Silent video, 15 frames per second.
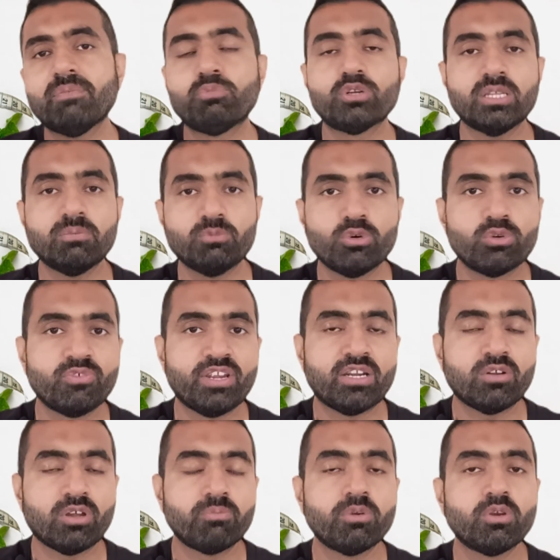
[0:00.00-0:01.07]
putting more weight
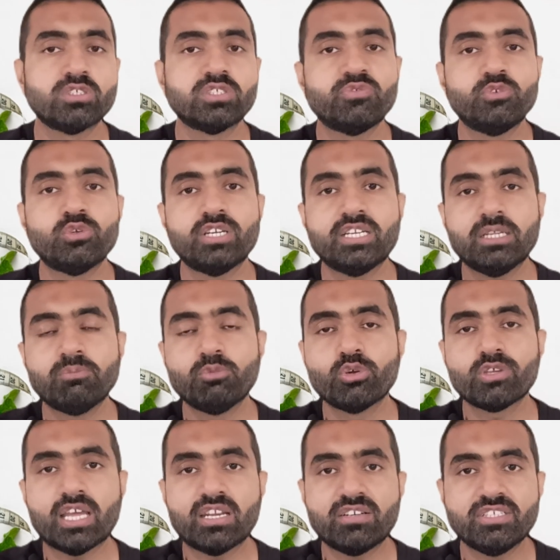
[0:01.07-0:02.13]
on, because if you're eating more
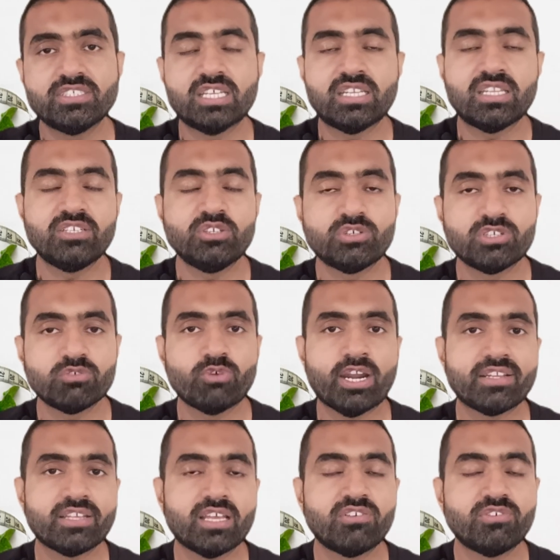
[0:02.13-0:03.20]
calories than your
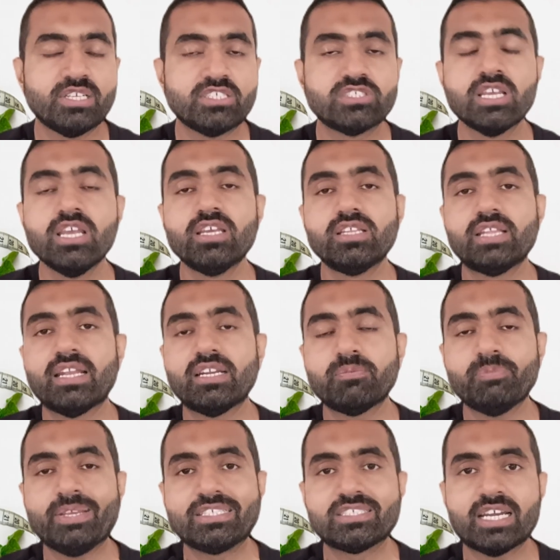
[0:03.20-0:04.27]
required calories, then it
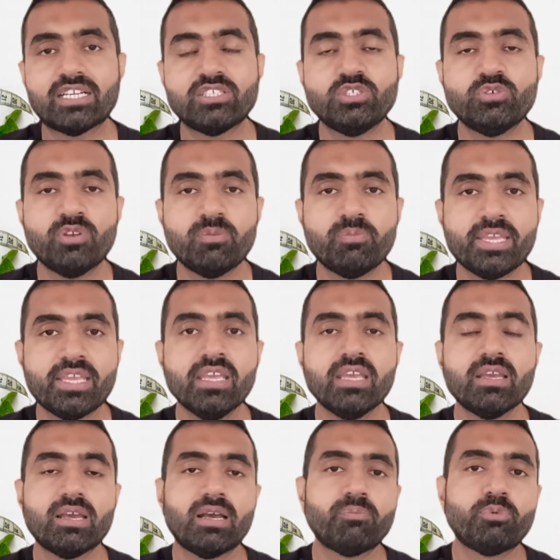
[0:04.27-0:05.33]
means that you will be
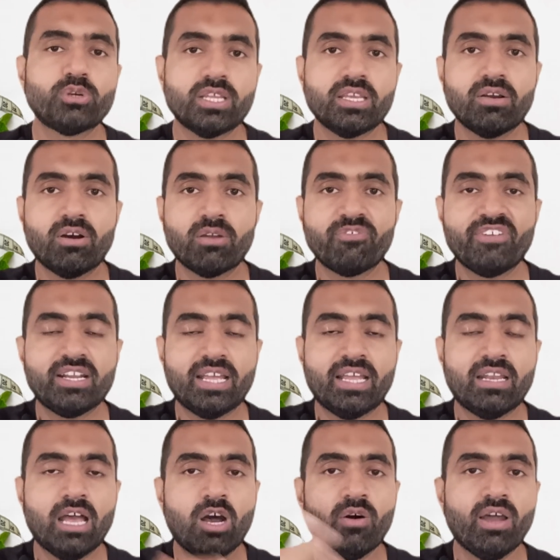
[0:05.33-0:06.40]
putting on weight. And
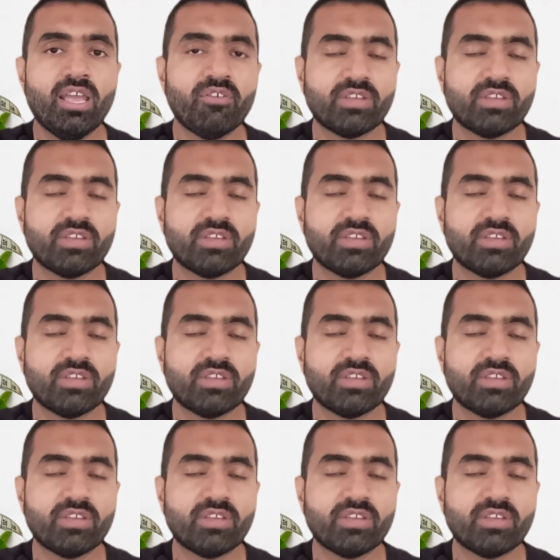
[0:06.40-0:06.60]
how I have